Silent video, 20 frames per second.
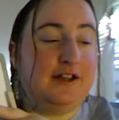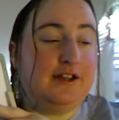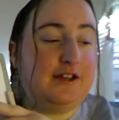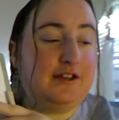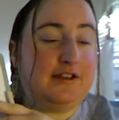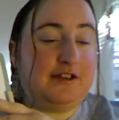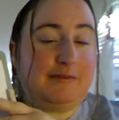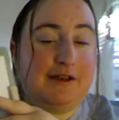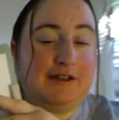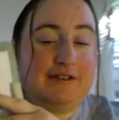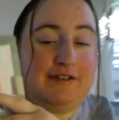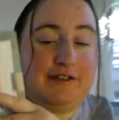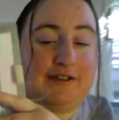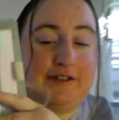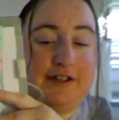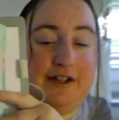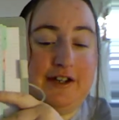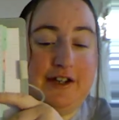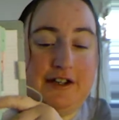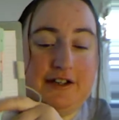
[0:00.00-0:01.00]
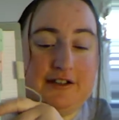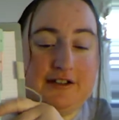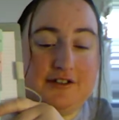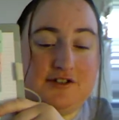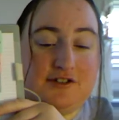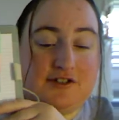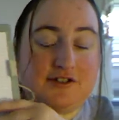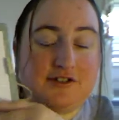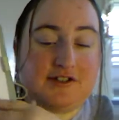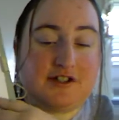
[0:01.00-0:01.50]
So basically, it's
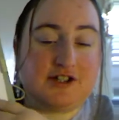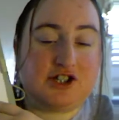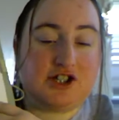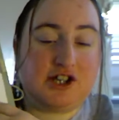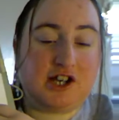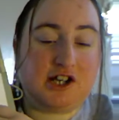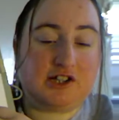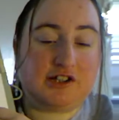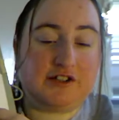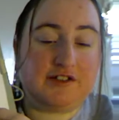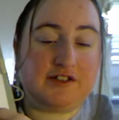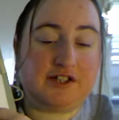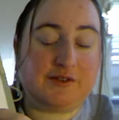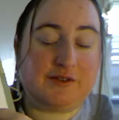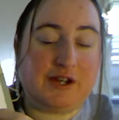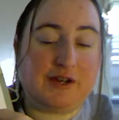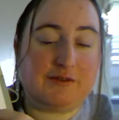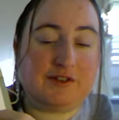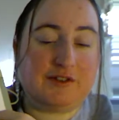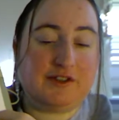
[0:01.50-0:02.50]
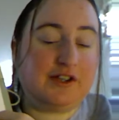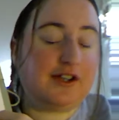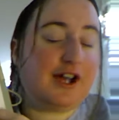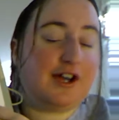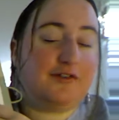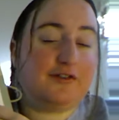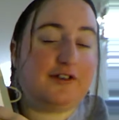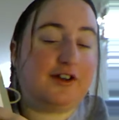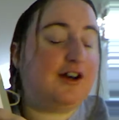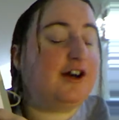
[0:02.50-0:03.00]
just a checklist of everything
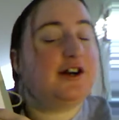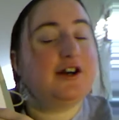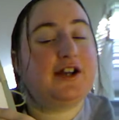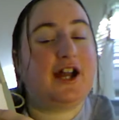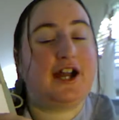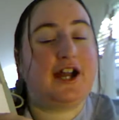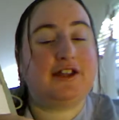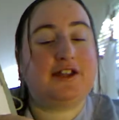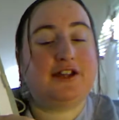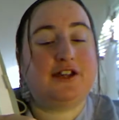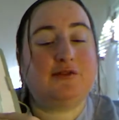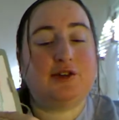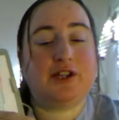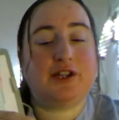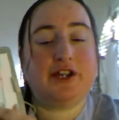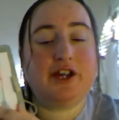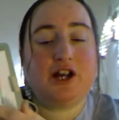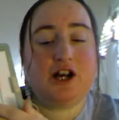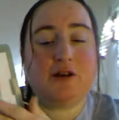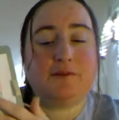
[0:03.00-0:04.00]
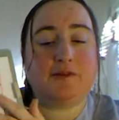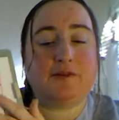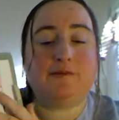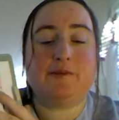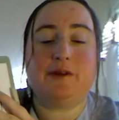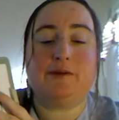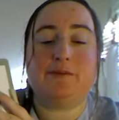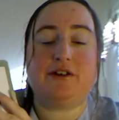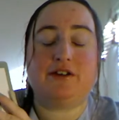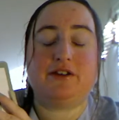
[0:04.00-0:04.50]
I've done, and then it really helps
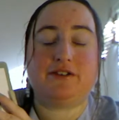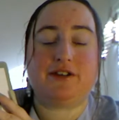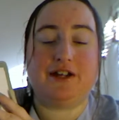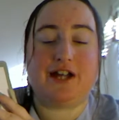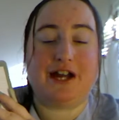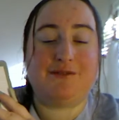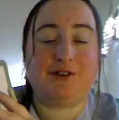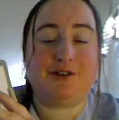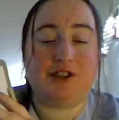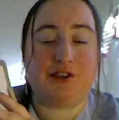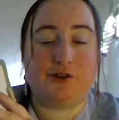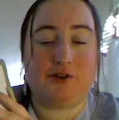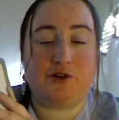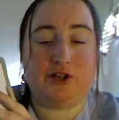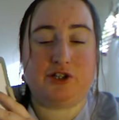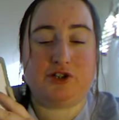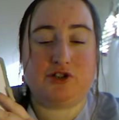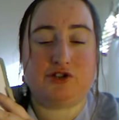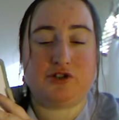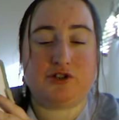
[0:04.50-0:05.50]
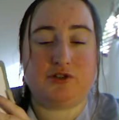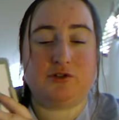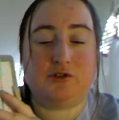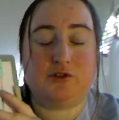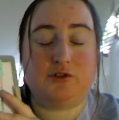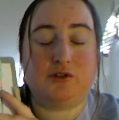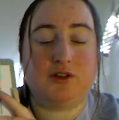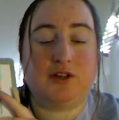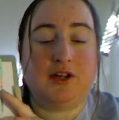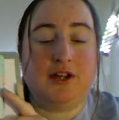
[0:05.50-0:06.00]
me because I have a learning
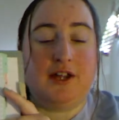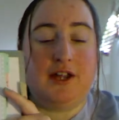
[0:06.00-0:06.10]
journal,